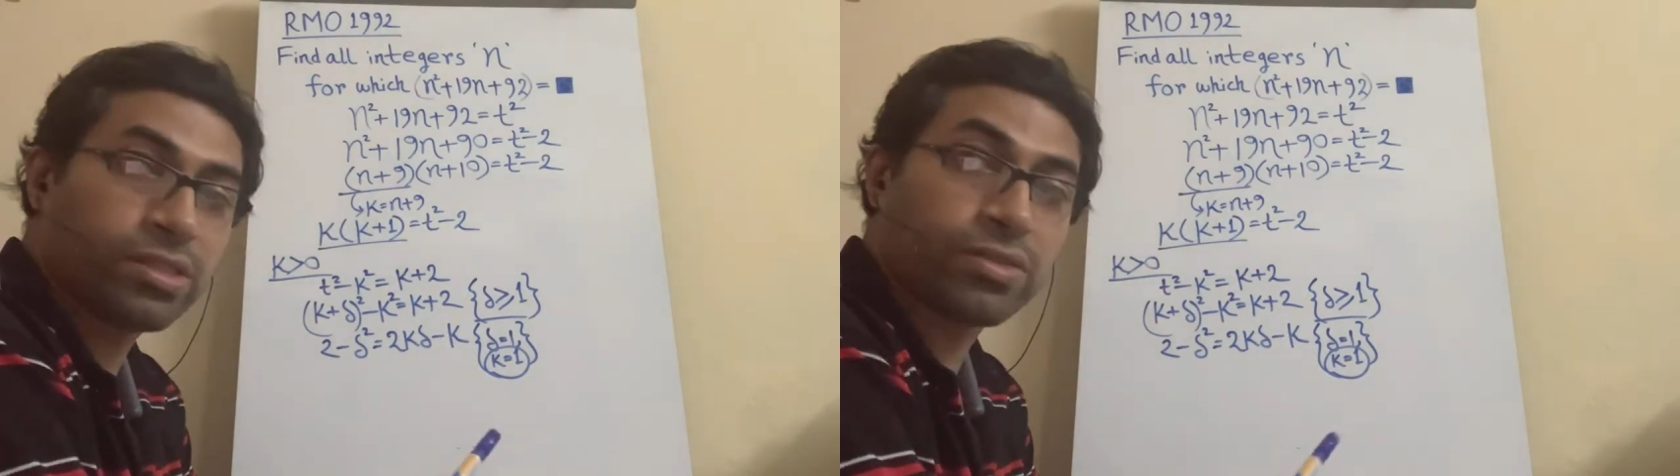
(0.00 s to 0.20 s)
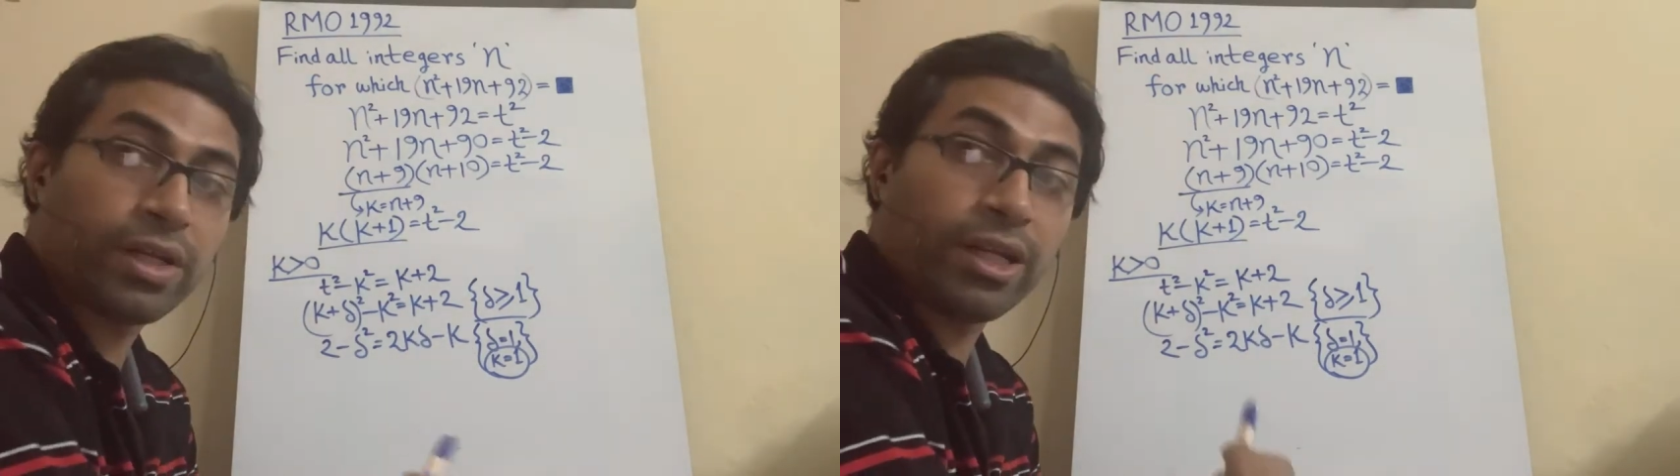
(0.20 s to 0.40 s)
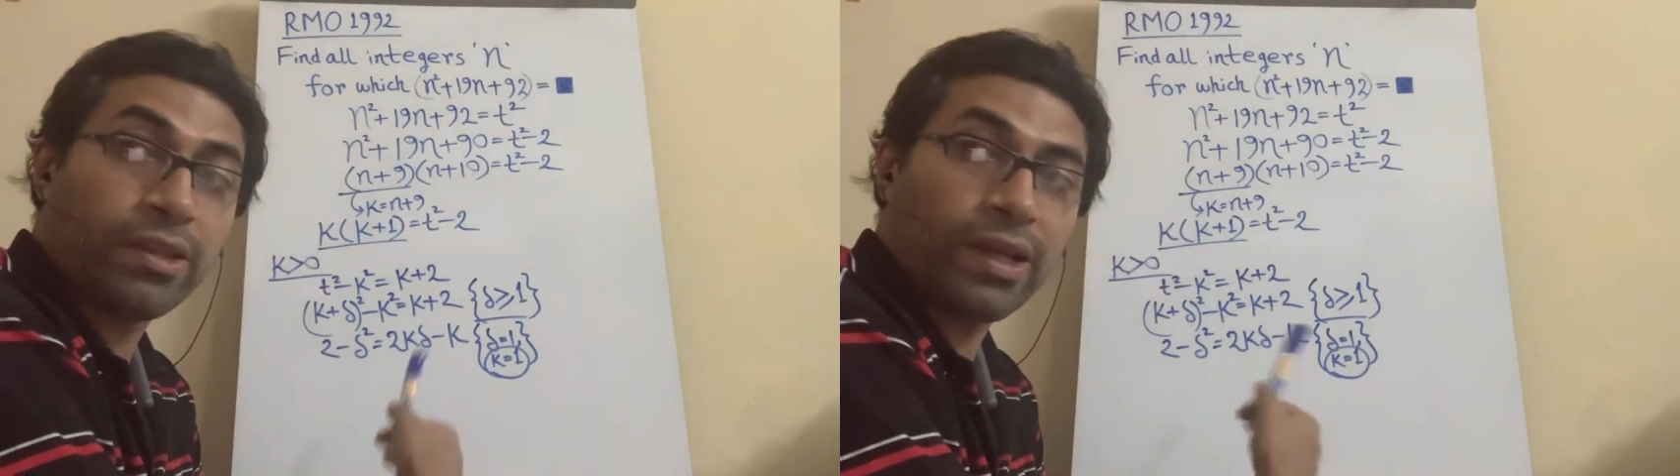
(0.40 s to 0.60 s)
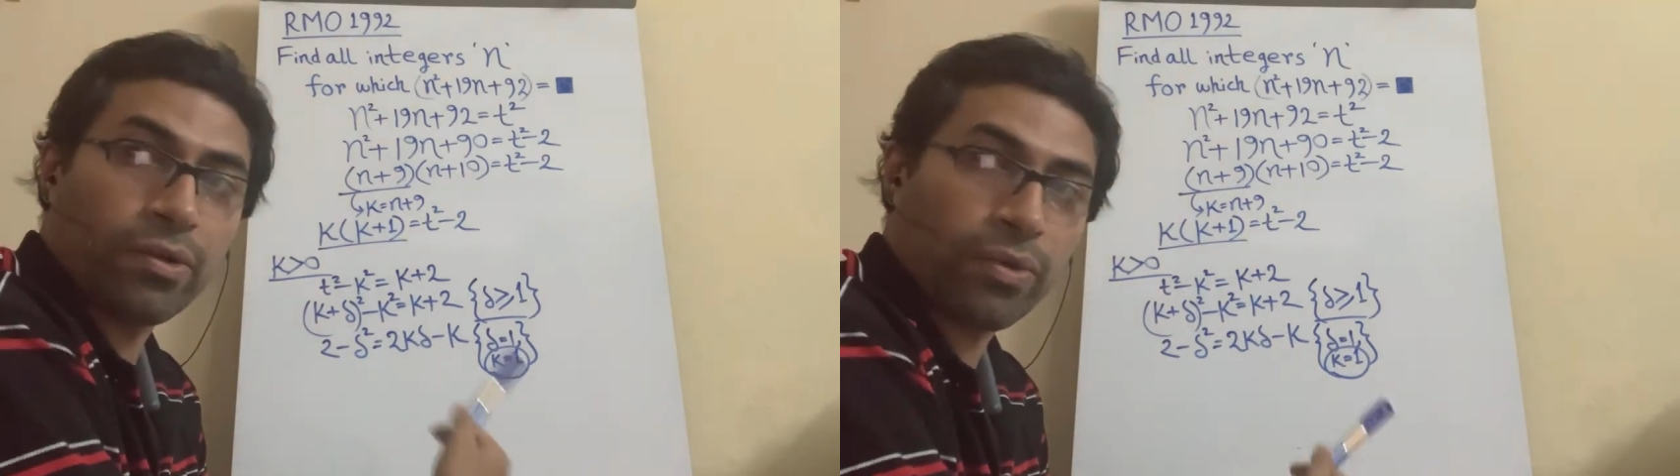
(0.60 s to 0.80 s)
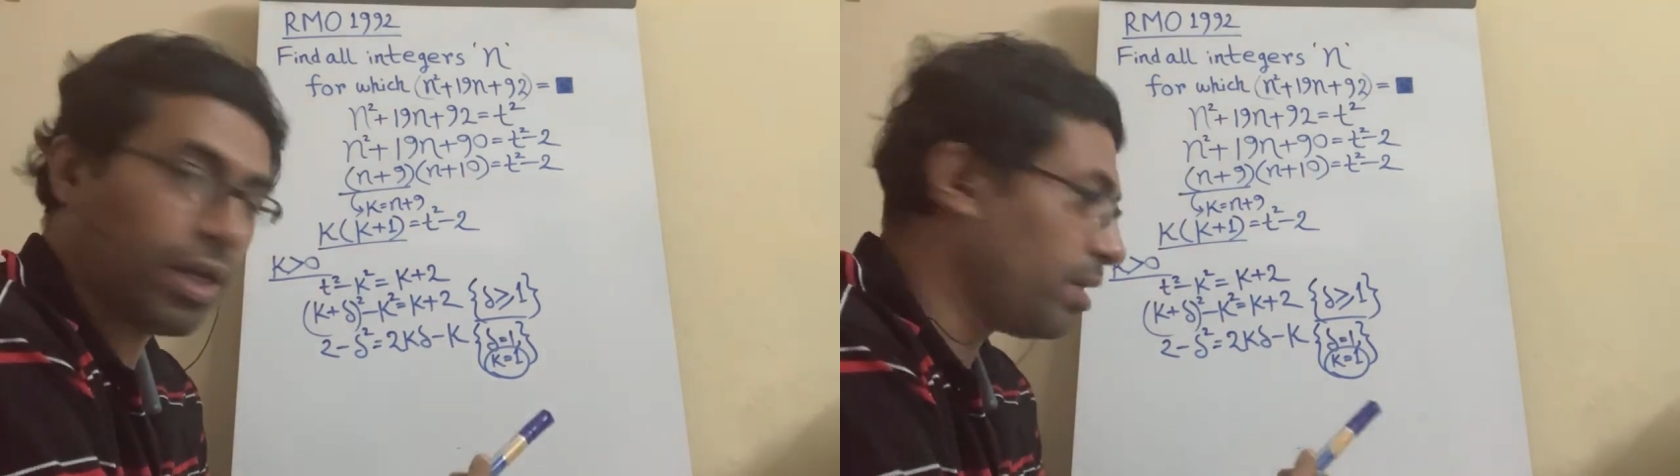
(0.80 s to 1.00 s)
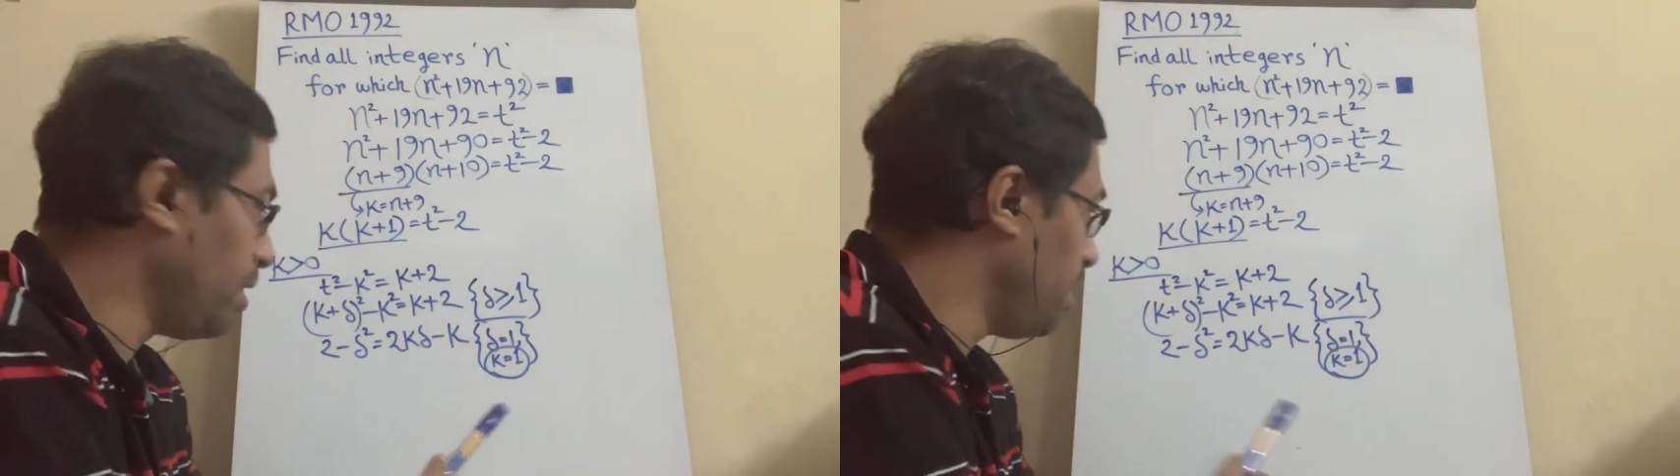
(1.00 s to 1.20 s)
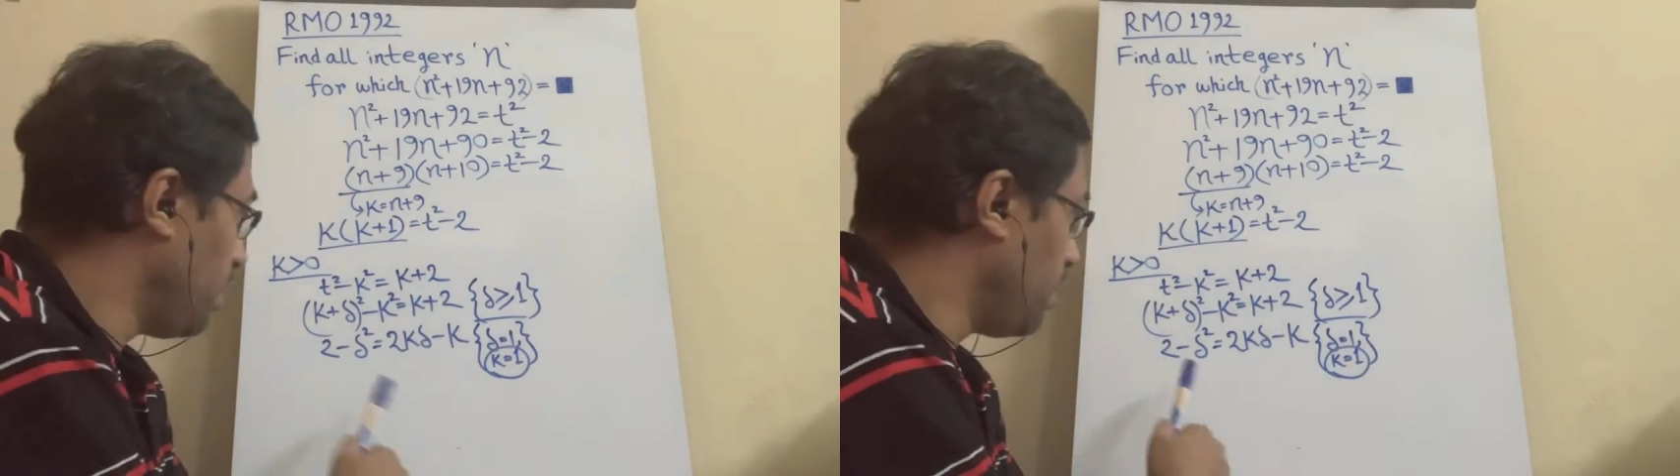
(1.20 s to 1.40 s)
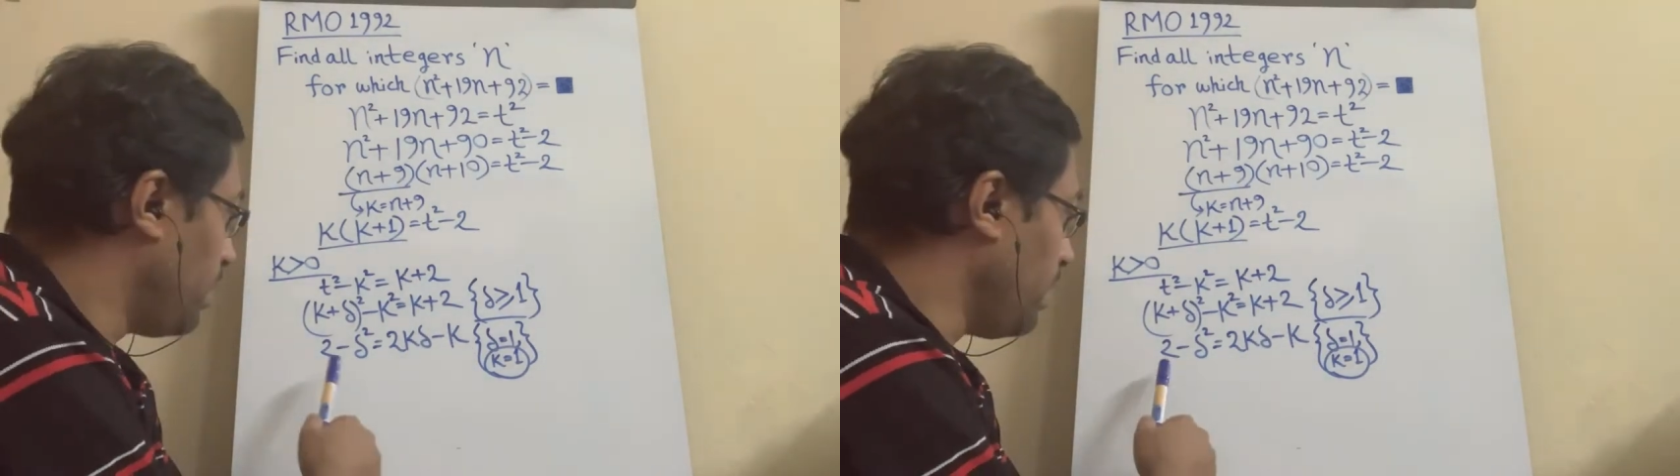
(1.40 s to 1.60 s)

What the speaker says: greater than 1, then